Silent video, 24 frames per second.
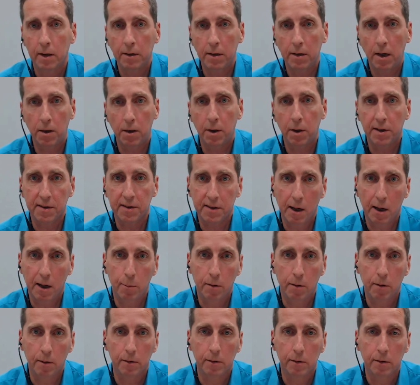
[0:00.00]
Another
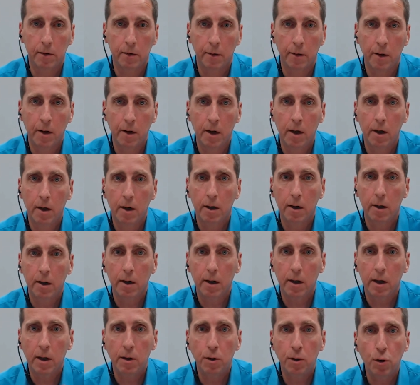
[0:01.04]
example,
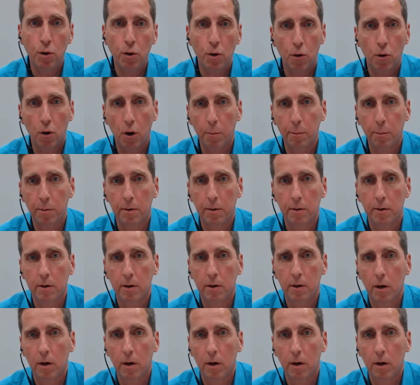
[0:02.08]
in Europe,